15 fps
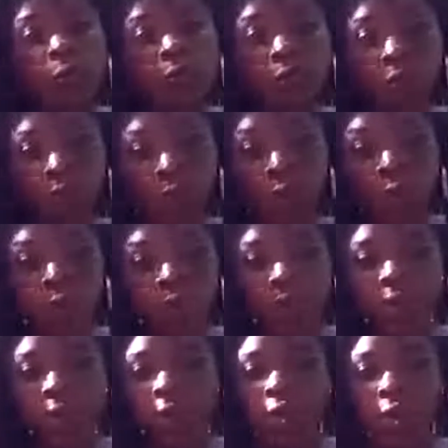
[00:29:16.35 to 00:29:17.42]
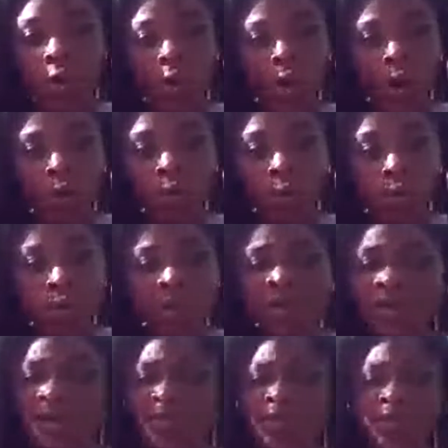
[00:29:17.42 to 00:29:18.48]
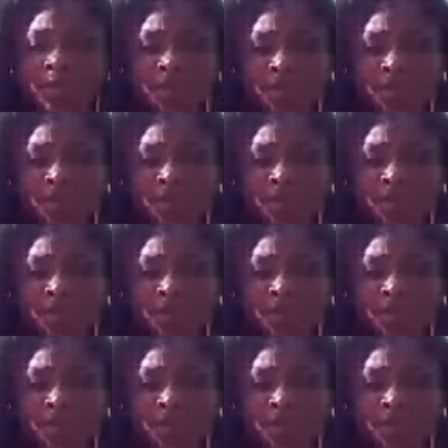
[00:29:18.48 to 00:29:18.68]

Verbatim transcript: also don't know is that your hormones and let me